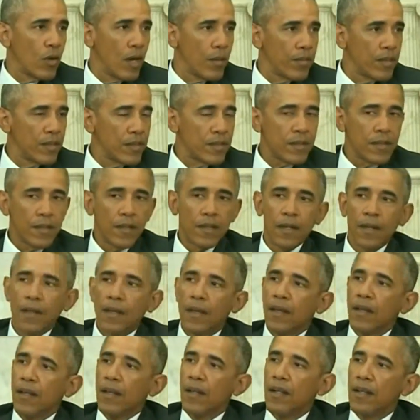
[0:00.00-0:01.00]
weapons.
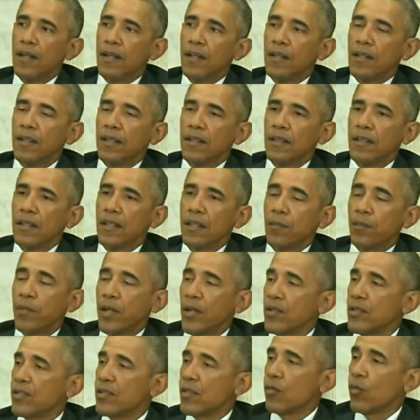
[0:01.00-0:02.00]
It appears